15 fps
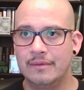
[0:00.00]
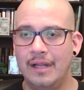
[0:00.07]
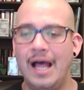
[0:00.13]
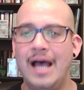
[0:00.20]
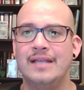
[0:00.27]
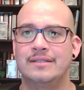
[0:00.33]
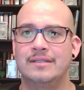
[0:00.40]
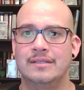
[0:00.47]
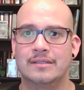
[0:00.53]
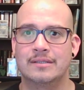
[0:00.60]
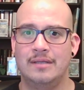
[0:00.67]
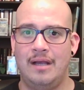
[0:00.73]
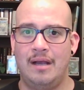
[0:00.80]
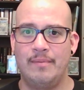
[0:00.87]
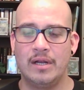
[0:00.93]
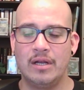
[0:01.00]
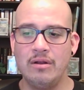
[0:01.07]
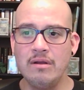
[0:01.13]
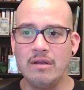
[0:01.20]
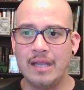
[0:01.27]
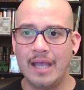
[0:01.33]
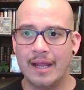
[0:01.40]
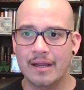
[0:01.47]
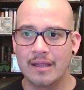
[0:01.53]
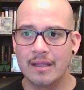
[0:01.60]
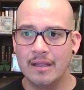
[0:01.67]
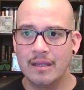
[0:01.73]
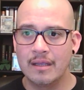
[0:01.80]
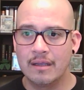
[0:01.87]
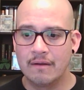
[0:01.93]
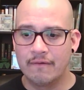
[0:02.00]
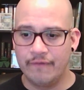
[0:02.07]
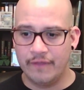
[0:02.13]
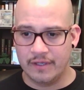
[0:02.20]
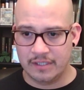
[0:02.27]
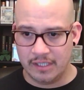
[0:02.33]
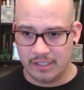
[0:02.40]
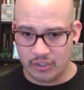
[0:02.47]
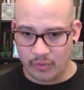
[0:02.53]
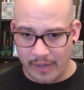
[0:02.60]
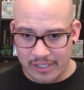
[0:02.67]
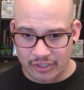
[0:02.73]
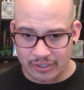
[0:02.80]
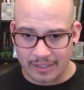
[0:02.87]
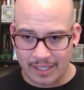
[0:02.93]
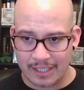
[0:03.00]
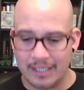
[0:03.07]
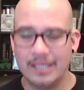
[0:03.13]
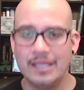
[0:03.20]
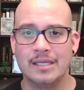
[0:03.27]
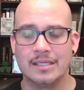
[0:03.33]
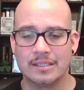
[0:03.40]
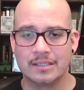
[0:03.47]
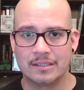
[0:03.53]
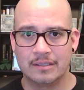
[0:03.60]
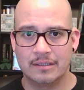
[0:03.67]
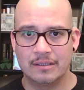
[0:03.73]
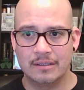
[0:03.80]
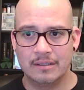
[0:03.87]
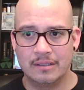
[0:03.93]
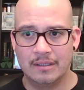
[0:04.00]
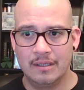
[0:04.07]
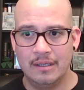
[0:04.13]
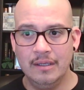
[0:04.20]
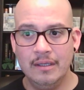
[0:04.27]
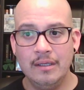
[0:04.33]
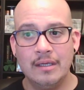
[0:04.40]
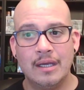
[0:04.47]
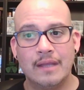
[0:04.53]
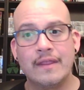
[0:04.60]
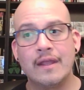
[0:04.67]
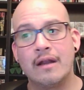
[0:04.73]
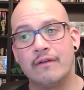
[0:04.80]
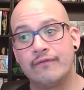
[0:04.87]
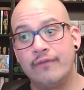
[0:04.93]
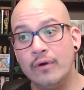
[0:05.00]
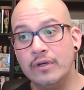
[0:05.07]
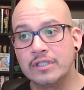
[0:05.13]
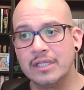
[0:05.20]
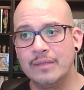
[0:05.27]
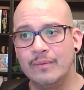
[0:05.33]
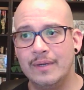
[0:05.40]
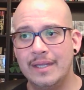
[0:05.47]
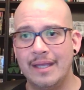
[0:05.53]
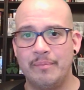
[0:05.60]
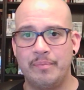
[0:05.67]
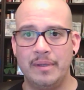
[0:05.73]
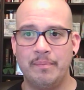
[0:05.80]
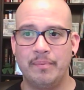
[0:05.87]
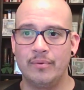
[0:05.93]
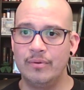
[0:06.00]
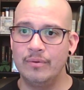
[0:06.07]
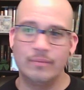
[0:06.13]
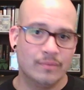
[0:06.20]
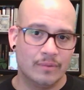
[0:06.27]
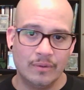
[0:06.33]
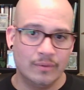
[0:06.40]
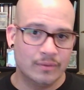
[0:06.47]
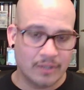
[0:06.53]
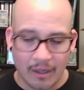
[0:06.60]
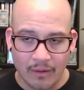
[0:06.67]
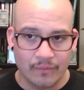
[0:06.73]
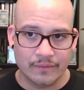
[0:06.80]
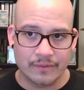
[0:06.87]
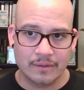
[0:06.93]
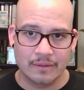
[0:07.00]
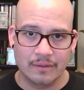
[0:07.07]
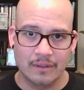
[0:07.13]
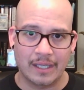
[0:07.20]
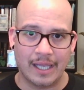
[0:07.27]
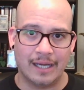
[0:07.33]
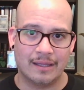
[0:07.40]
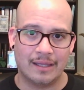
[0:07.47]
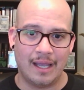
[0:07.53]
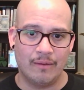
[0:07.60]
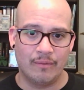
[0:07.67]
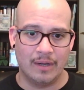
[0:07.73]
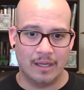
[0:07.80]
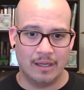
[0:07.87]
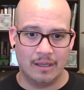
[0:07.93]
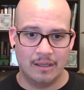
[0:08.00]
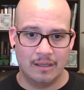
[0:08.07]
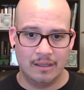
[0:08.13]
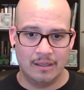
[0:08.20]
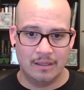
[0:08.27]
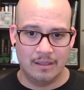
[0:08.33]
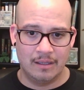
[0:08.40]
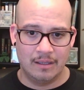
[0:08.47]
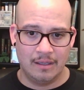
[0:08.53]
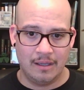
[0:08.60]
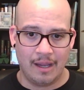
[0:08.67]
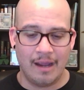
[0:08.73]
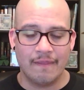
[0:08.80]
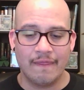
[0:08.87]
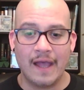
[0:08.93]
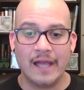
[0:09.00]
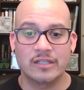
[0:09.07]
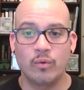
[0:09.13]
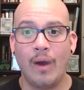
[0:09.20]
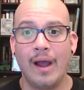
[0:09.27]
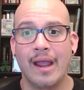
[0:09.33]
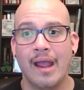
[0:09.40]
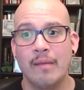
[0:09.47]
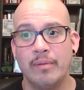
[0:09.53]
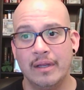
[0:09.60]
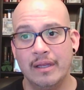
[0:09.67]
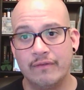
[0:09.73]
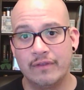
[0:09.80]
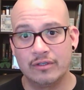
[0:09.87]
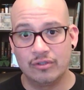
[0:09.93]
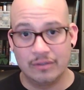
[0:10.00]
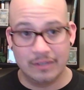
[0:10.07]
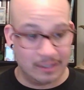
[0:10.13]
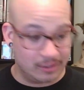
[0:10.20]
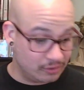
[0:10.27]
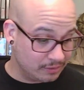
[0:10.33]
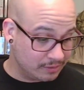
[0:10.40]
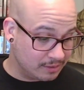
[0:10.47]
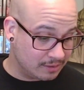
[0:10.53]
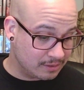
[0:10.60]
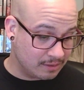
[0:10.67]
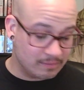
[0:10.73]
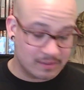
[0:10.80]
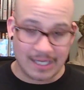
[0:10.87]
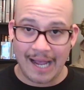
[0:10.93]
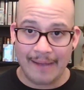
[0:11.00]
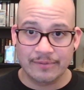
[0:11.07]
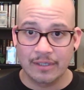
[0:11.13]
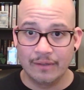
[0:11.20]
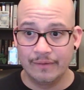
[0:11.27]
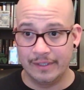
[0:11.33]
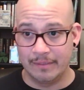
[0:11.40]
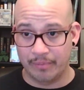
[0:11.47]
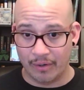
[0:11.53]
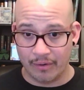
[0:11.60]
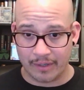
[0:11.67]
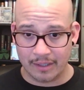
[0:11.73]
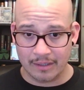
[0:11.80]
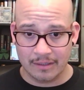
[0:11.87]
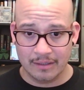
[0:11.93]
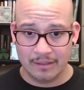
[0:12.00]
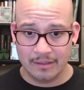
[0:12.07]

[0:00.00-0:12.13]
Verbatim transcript: glasses. I'm going to look at it for the situation that it is. And then unfortunately we get people who, who don't look at it that way. And that's why I believe the judicial system is absolutely broken.